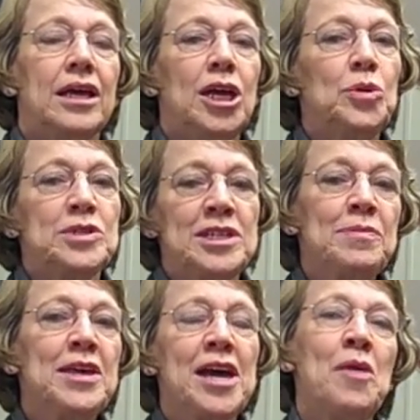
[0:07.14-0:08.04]
It was
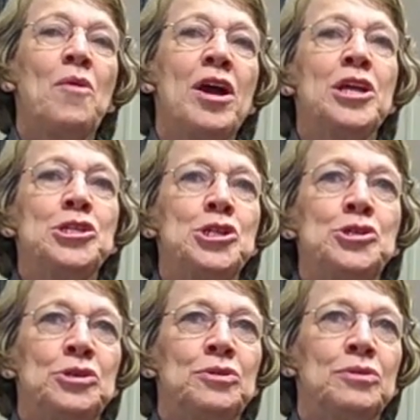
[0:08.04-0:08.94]
something I wanted to
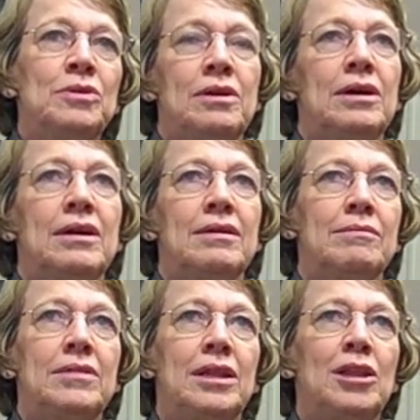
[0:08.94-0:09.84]
do
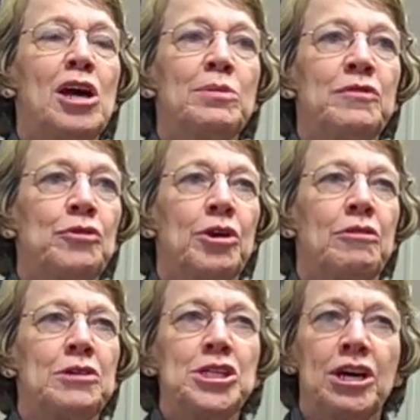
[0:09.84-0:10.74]
long before I
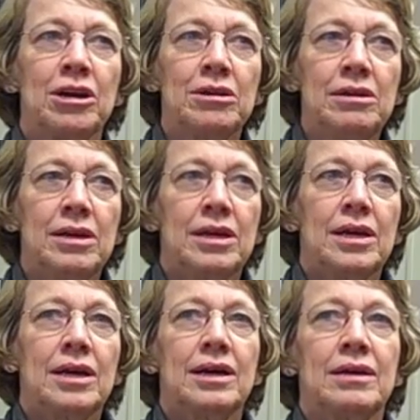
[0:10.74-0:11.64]
retired.
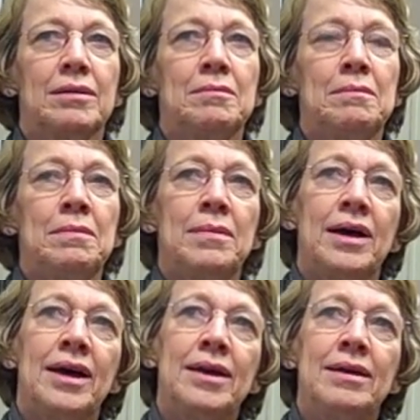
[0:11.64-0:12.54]

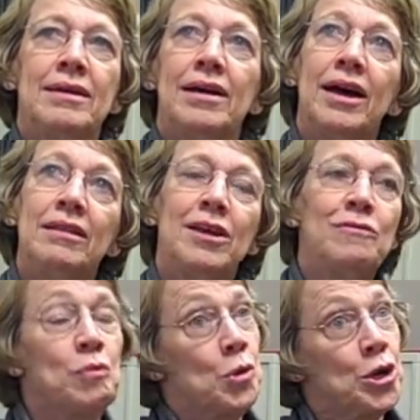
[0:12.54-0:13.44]
I
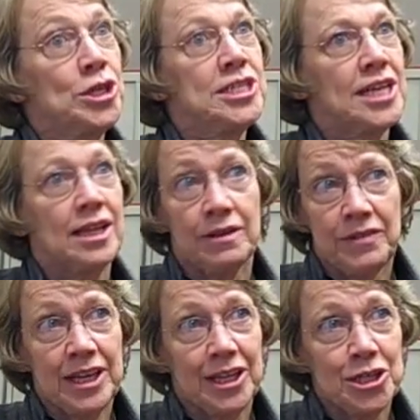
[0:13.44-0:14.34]
love words. I love
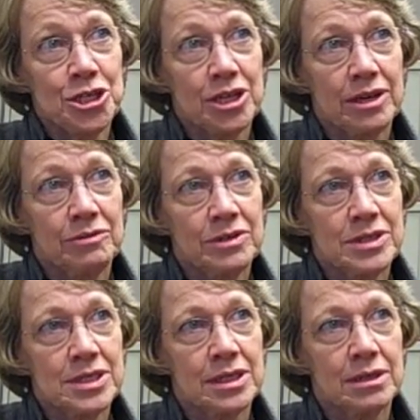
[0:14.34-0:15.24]
English. I
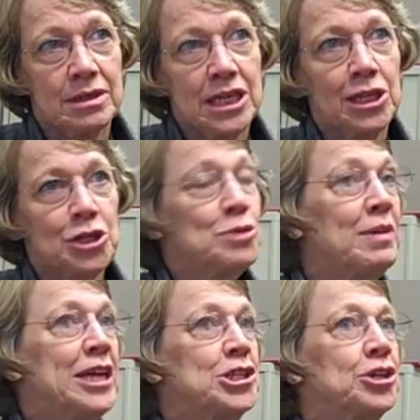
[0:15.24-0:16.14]
was an English
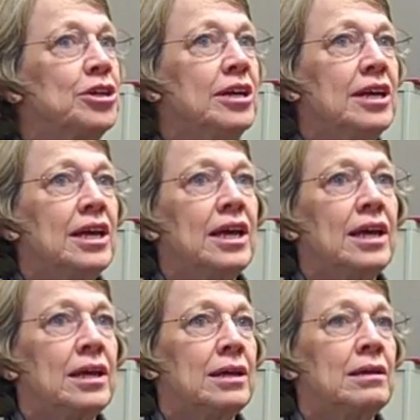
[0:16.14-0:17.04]
major
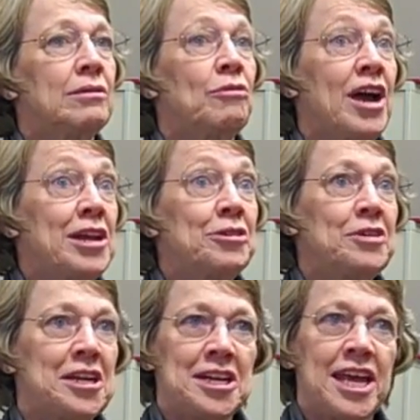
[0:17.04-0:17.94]
and a writer
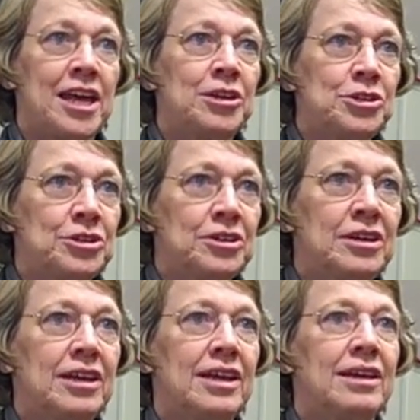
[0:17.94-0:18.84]
and an editor,
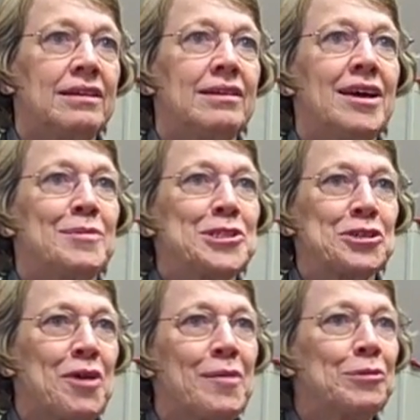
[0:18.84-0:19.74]
and I'm a
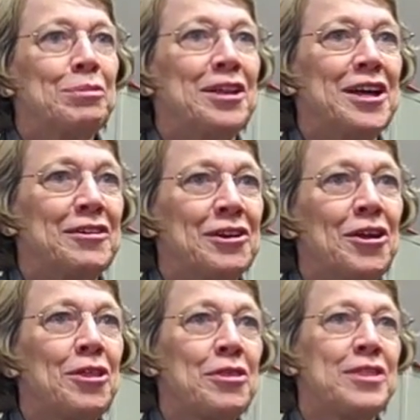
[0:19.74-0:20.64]
Scrabble player and
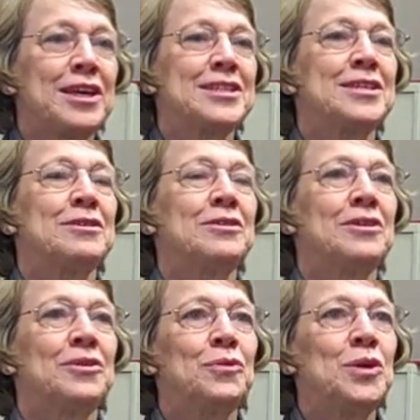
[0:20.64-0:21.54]
all the things that
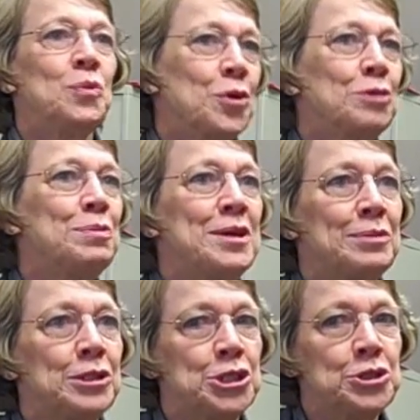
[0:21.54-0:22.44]
we word
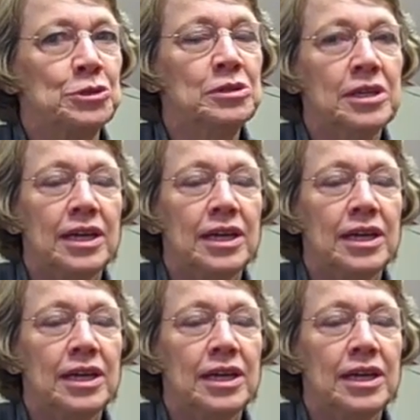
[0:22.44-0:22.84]
people do.